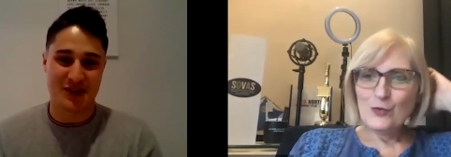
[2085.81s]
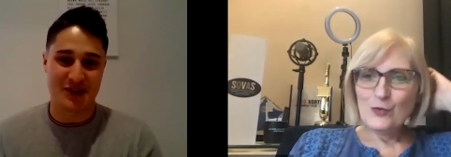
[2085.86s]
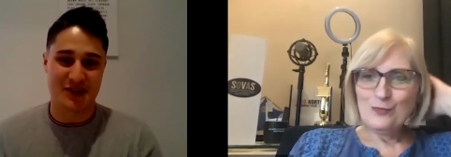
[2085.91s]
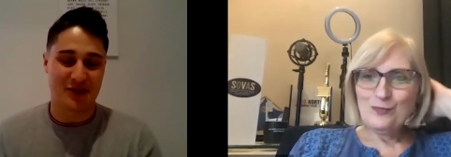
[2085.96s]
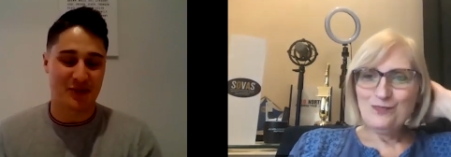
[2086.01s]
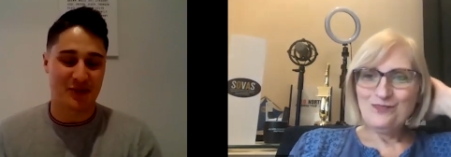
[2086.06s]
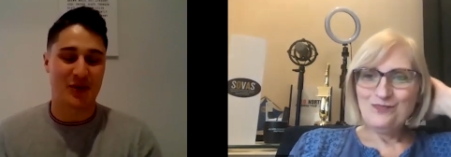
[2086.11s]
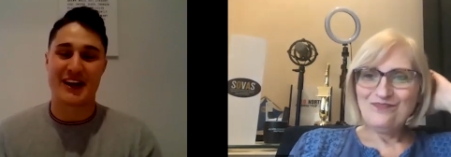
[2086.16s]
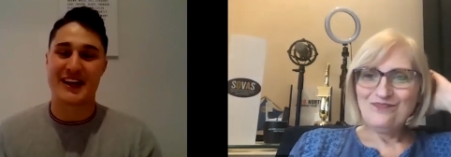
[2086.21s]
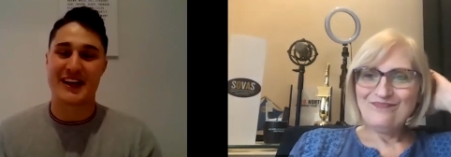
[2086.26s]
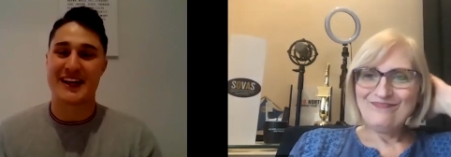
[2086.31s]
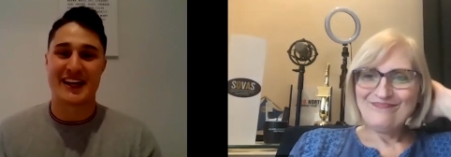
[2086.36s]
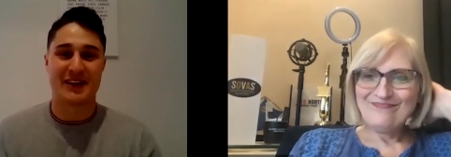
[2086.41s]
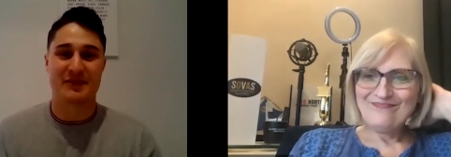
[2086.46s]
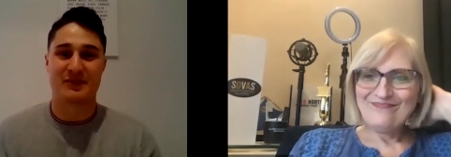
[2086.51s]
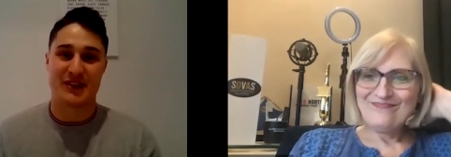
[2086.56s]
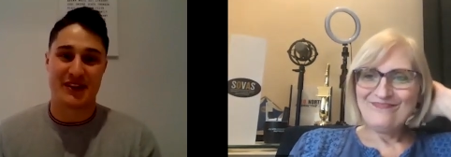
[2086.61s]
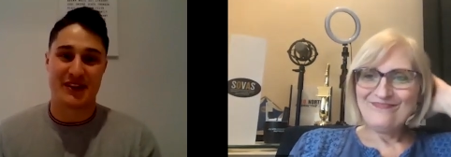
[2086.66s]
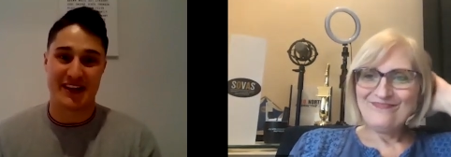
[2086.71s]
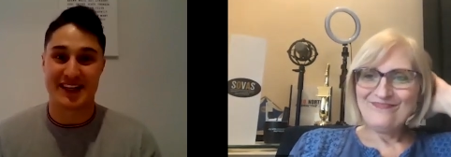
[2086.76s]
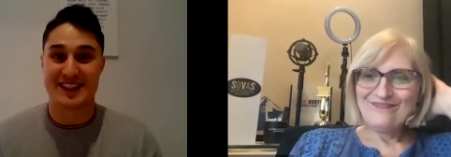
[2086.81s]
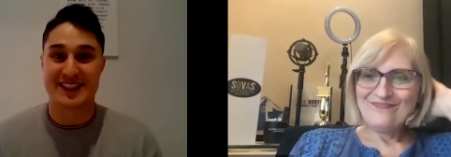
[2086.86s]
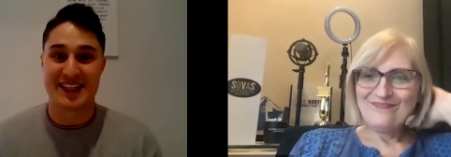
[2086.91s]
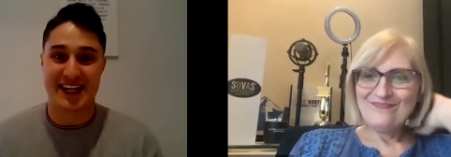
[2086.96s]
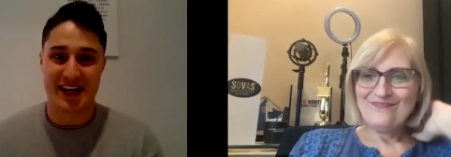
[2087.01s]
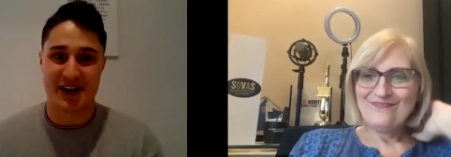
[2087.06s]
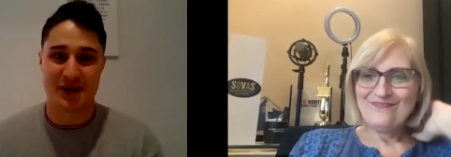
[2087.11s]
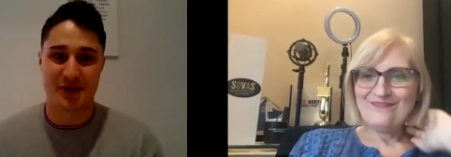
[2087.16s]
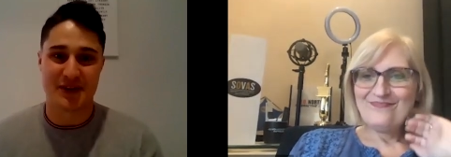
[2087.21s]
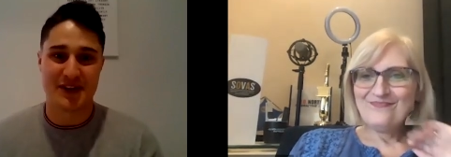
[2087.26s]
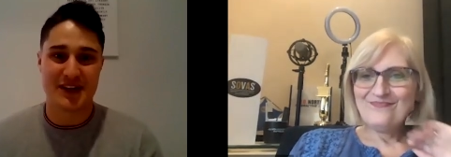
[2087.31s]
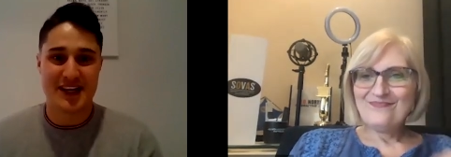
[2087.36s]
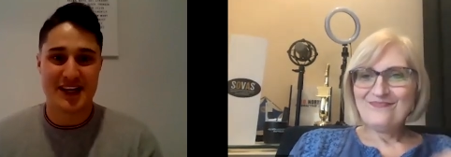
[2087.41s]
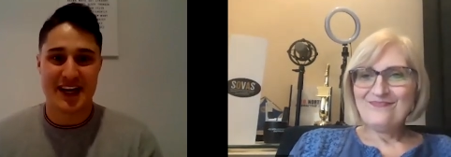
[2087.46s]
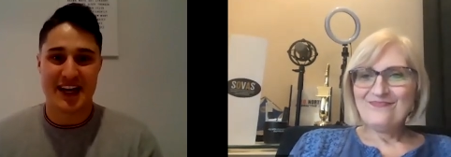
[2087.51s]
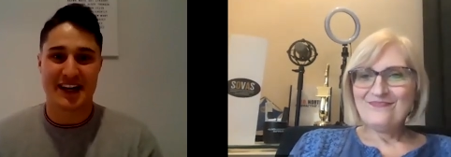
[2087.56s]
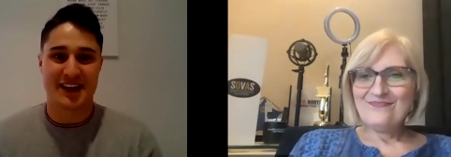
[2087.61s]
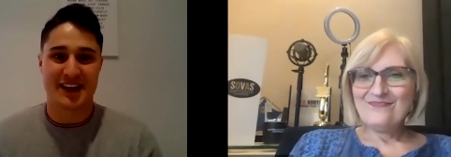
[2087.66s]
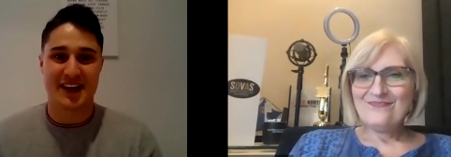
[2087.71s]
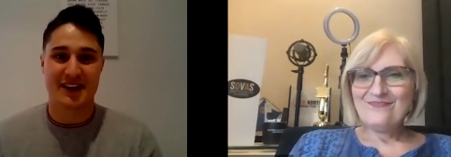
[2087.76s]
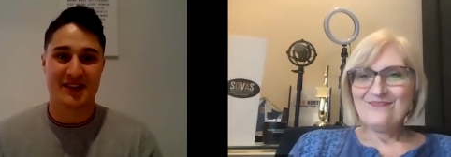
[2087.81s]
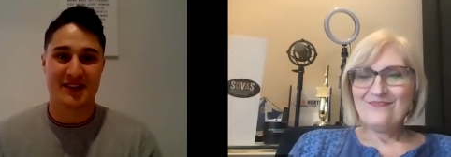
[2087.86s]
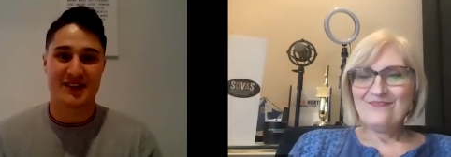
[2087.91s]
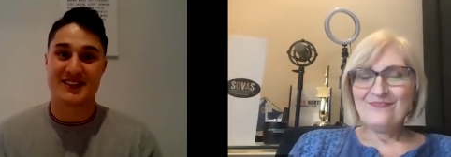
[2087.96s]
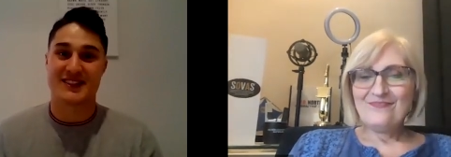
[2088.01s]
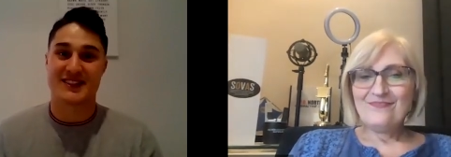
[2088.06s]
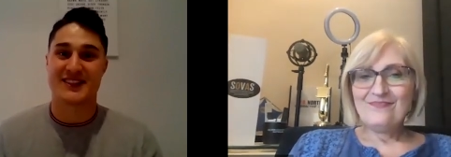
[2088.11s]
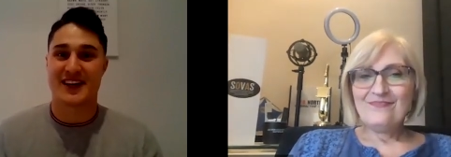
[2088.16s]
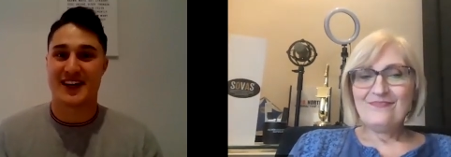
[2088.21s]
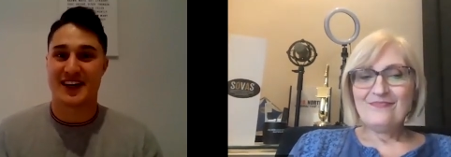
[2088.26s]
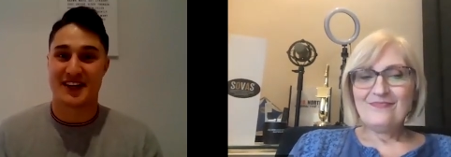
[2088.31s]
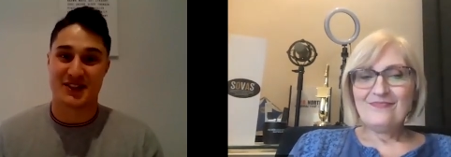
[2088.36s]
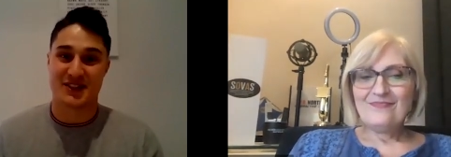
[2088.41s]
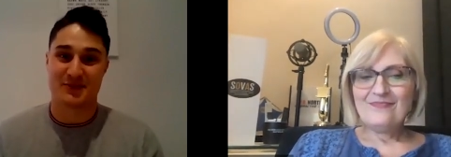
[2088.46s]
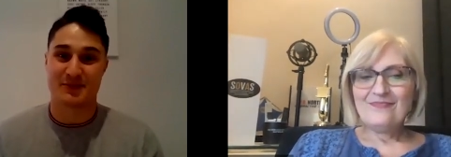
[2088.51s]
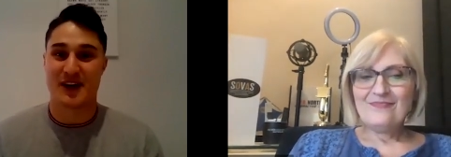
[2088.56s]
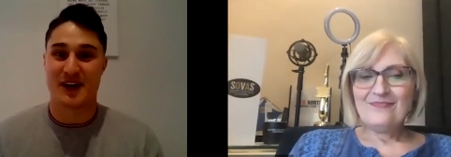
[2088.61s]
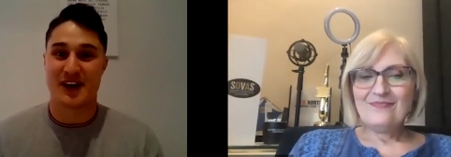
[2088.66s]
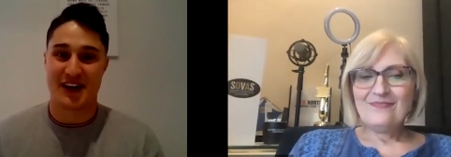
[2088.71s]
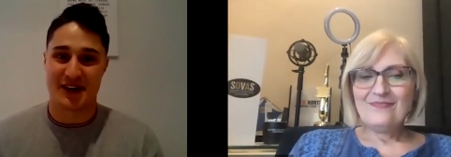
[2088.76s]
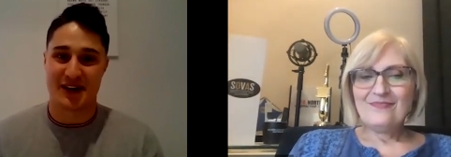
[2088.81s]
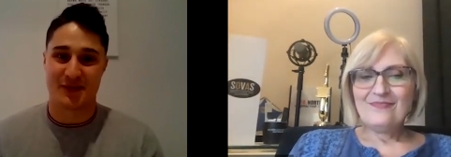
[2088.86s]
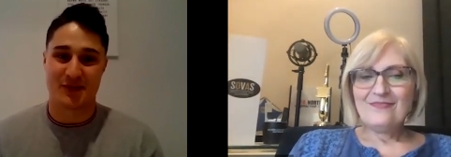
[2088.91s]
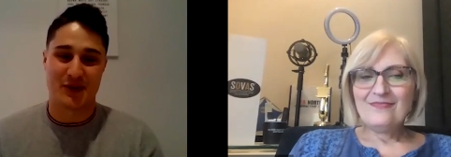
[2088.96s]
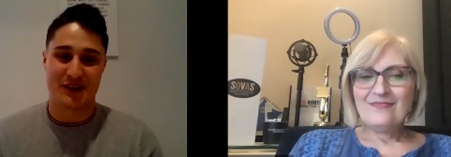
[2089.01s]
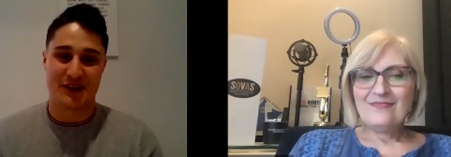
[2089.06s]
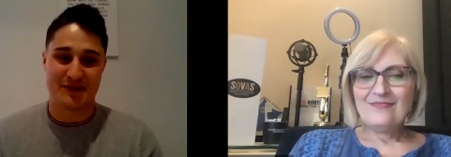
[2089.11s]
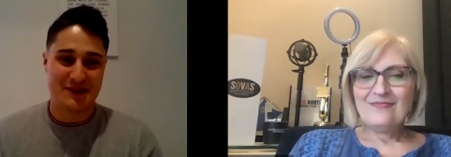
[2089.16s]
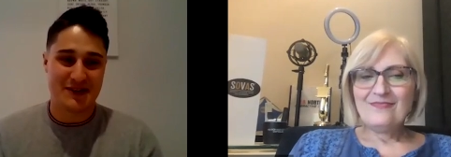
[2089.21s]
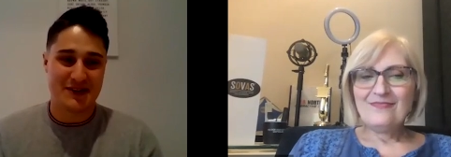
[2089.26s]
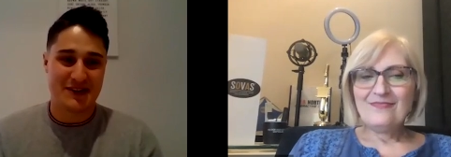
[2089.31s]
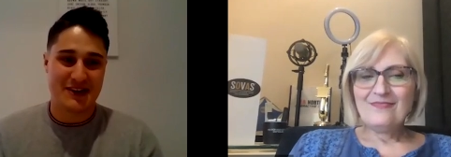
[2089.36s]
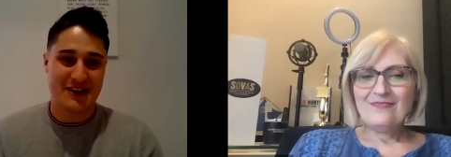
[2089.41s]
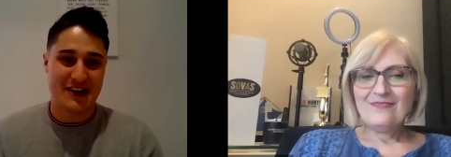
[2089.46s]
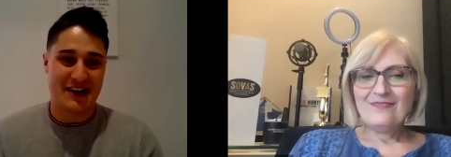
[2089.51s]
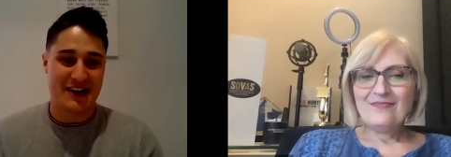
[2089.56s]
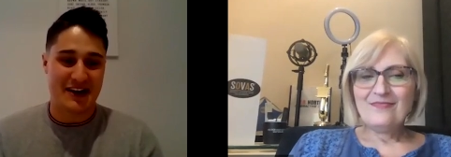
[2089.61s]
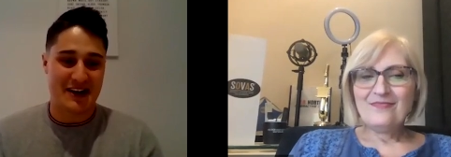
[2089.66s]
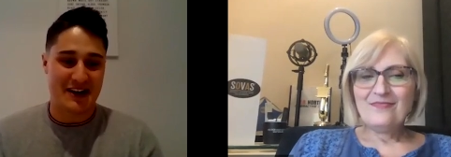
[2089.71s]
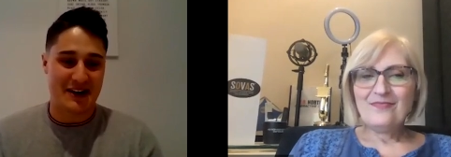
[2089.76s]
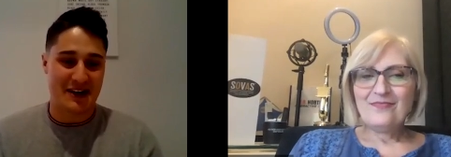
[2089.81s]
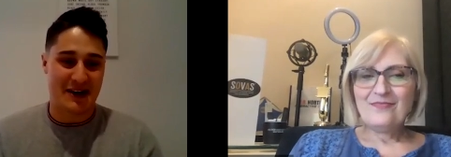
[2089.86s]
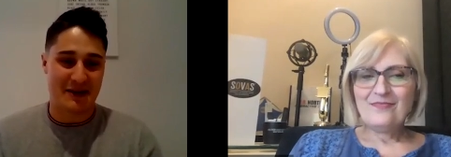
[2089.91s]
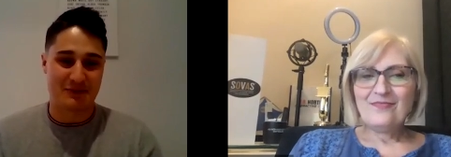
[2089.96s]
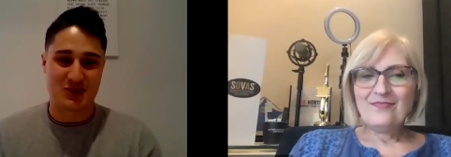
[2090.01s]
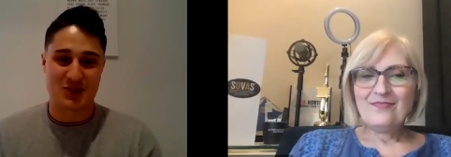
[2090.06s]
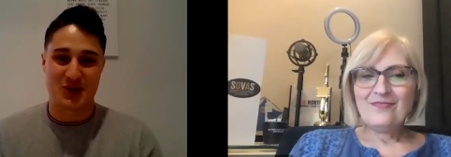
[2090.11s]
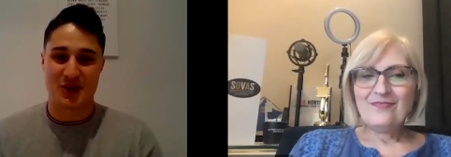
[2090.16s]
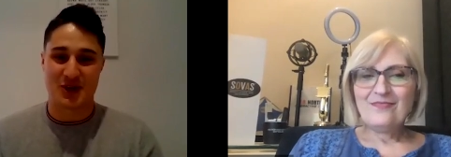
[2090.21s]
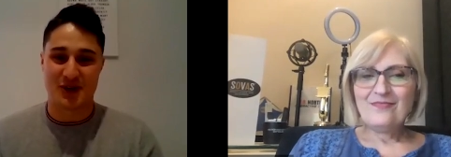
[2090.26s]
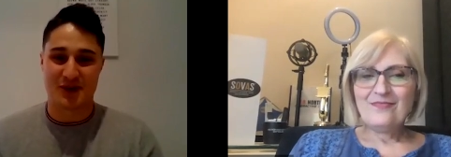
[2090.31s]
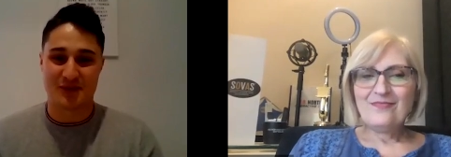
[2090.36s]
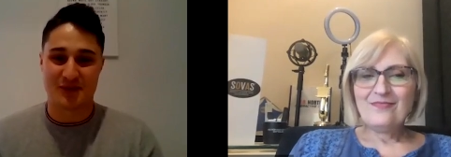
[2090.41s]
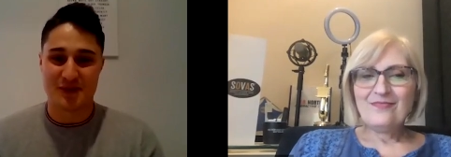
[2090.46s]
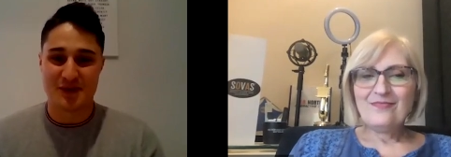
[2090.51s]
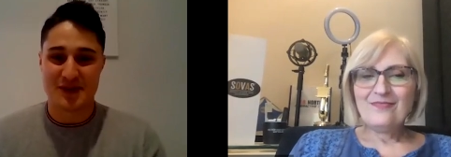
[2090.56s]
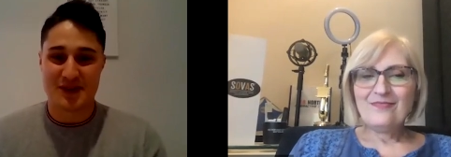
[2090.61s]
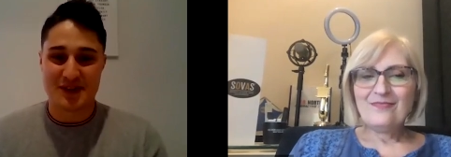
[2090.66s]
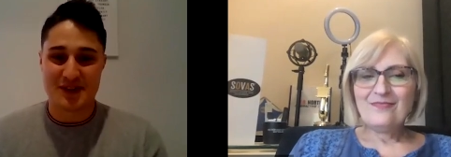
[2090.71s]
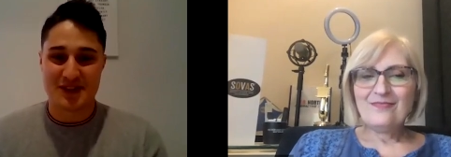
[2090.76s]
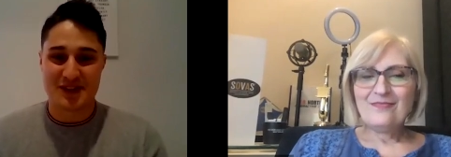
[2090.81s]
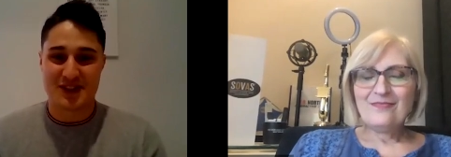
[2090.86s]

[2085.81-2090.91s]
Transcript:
Speaker 1: you know, breaking everything down and kind of the science behind what uh, I'm sure